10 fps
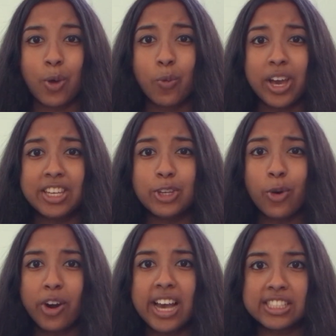When
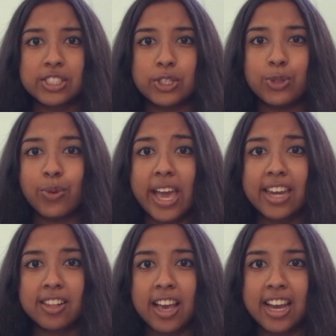you're asked to
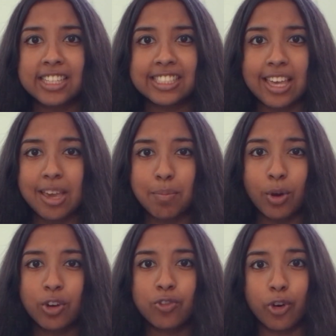analyze a
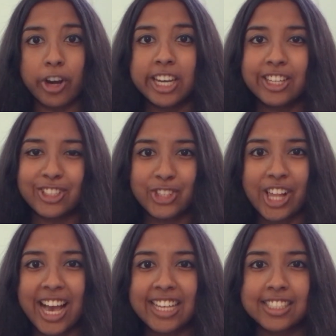book for English
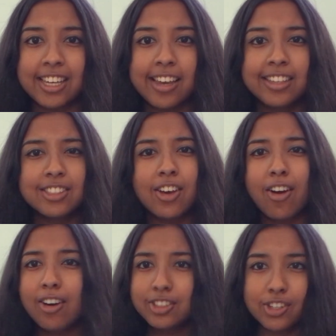class, it's
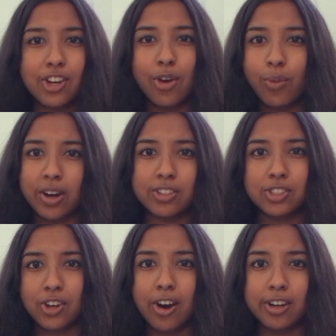hard to know where to
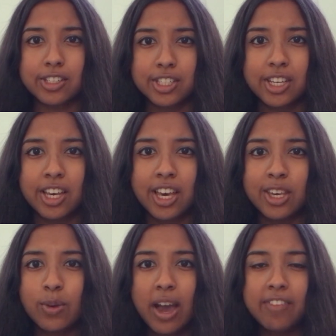start.
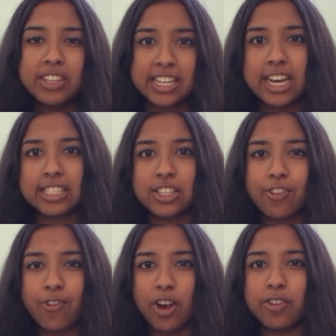You have the text
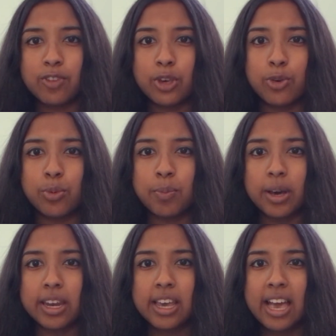in front of you,
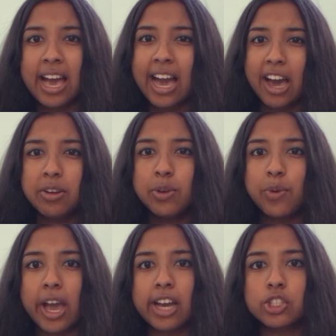but how do
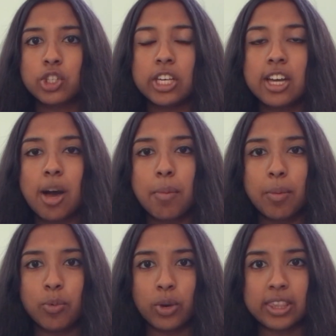you actually come
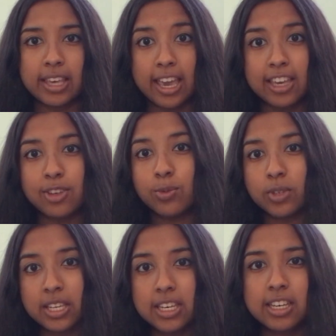up with a
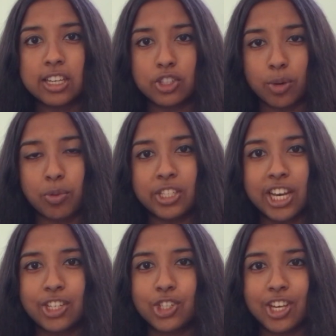unique
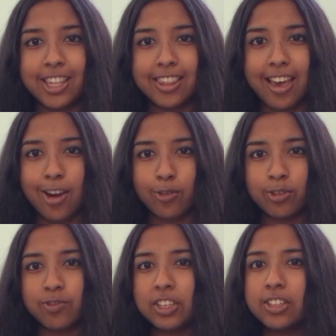interpretation that
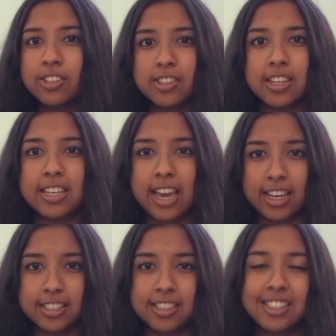reveals the
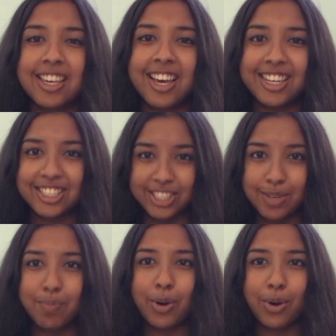text's
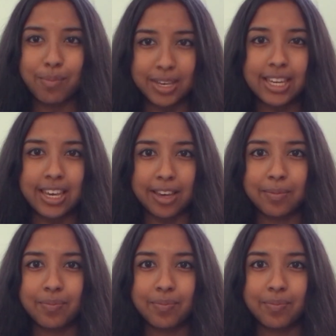deeper meaning?